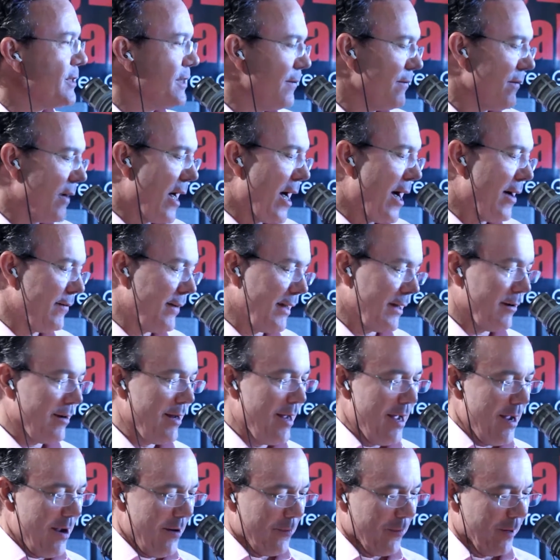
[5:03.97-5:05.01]
evolving.
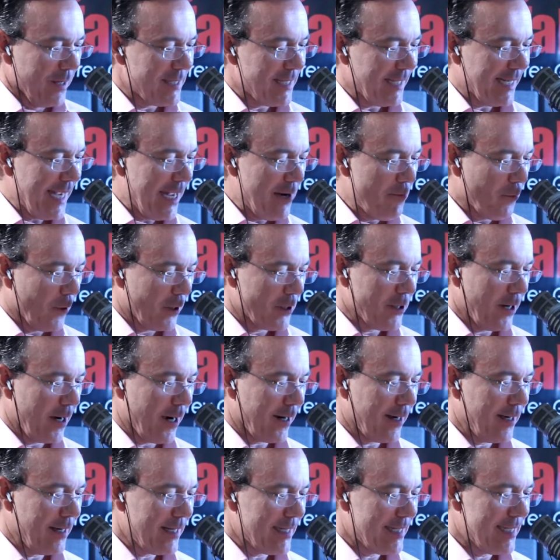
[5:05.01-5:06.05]
Once again, we're
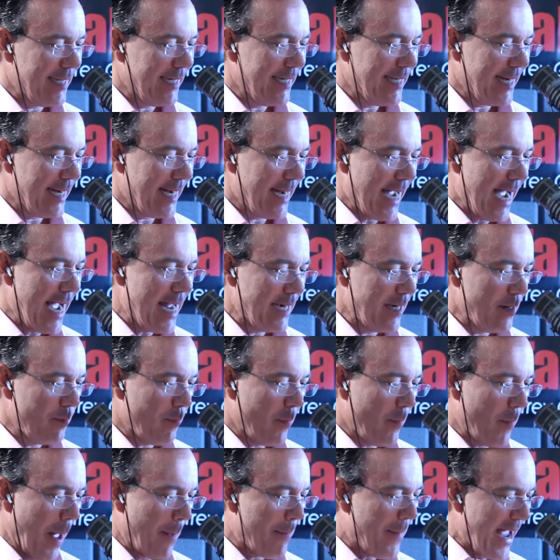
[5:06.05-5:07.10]
talking to CindiGatton,
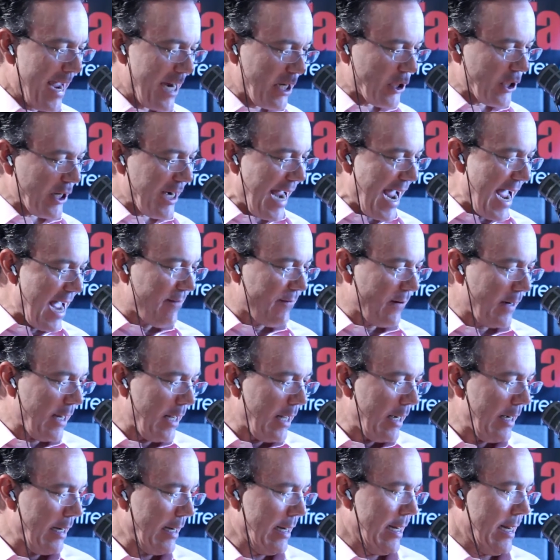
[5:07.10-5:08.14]
patient
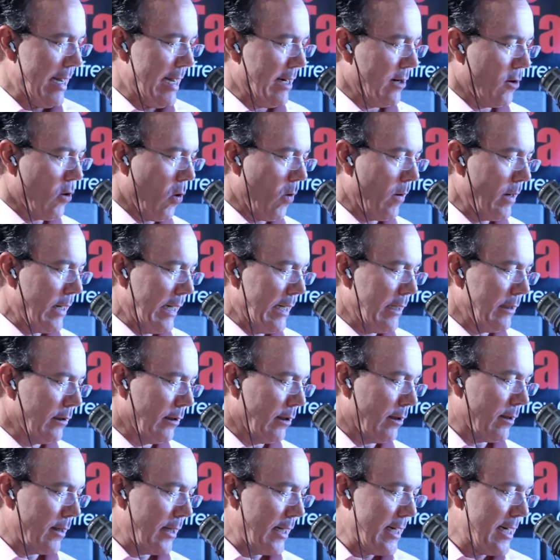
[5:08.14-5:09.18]
advocate, and Courtney
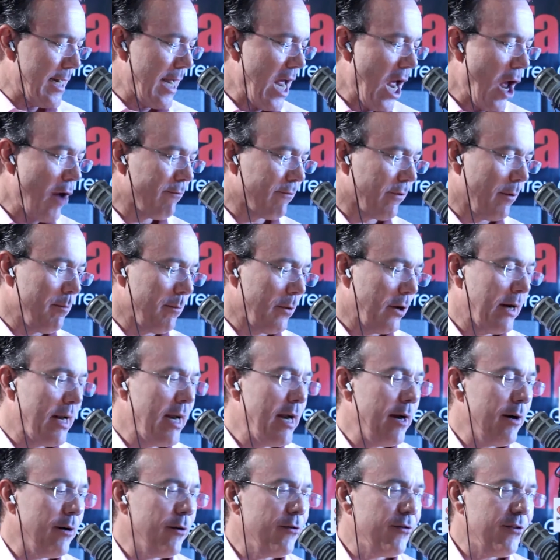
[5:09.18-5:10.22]
Larned from
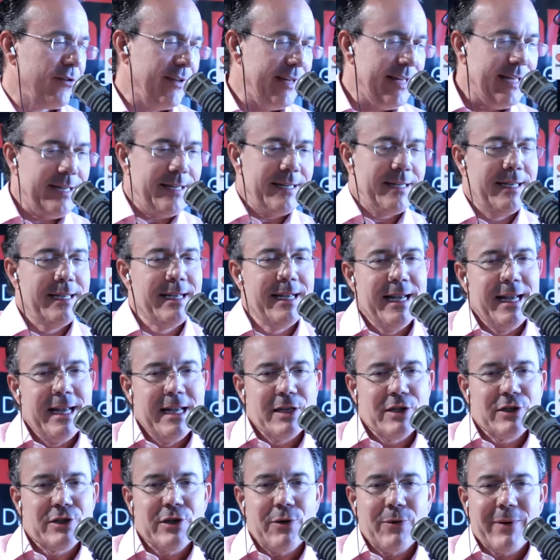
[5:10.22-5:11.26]
CareSync.
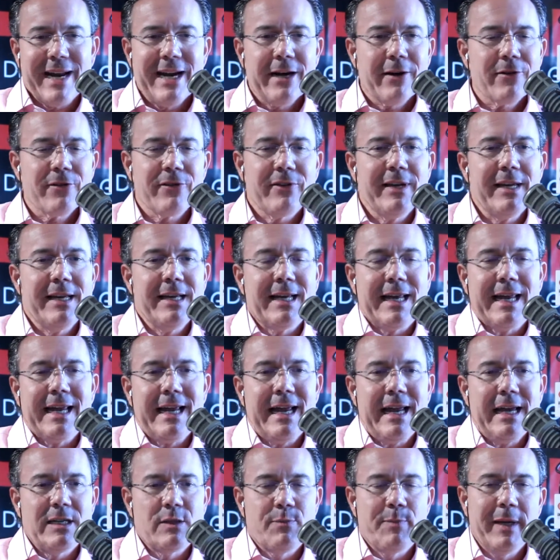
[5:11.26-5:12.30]
So, CareSync
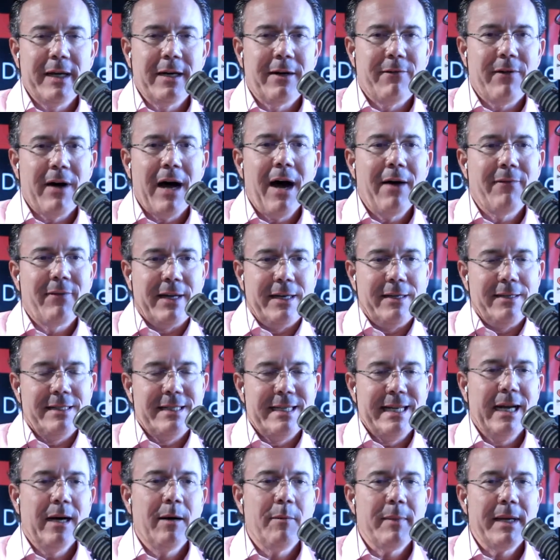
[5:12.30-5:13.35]
has been evolving.
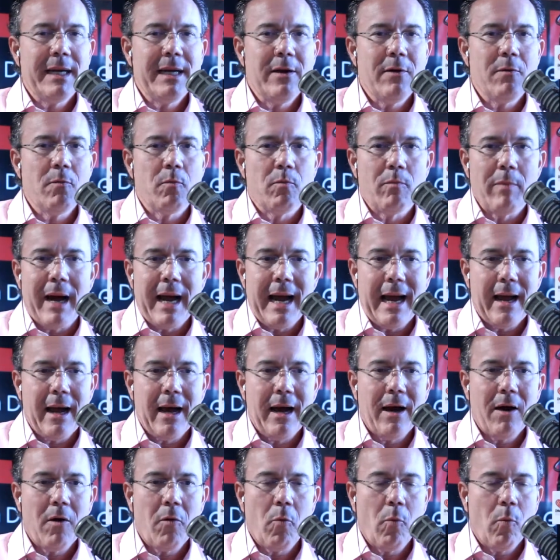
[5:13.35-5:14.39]
Tell me
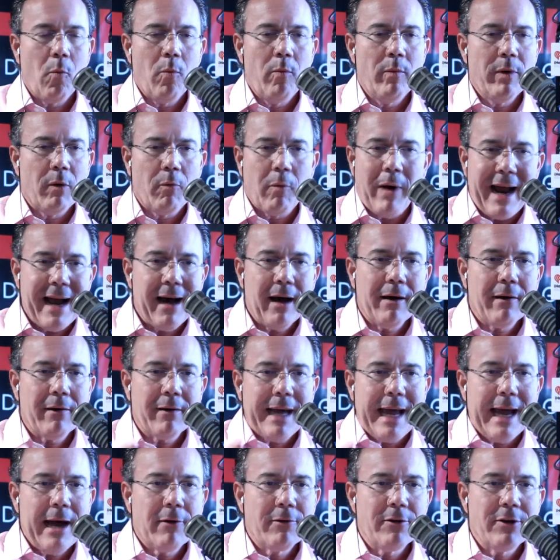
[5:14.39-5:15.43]

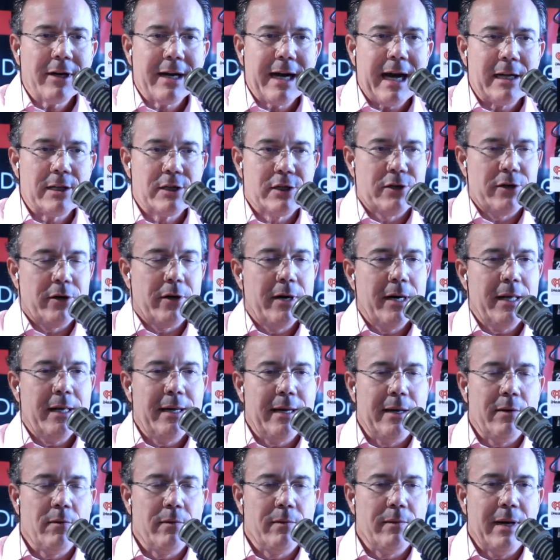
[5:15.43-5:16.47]
how you got started
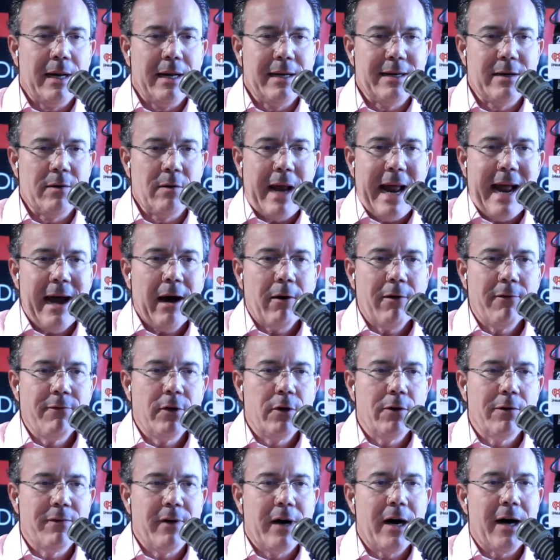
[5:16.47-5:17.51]
and how have you
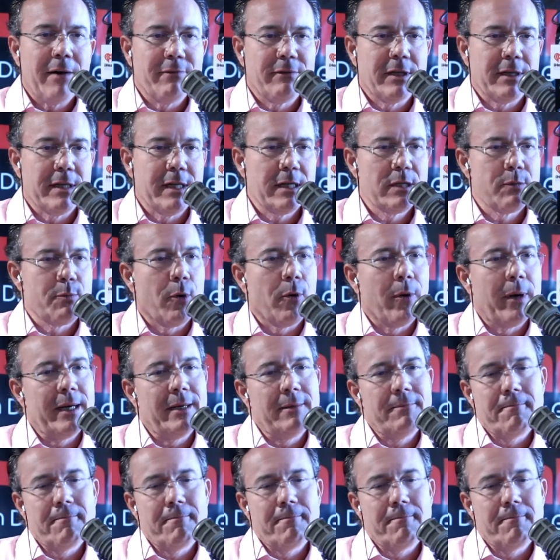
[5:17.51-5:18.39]
evolved to this point?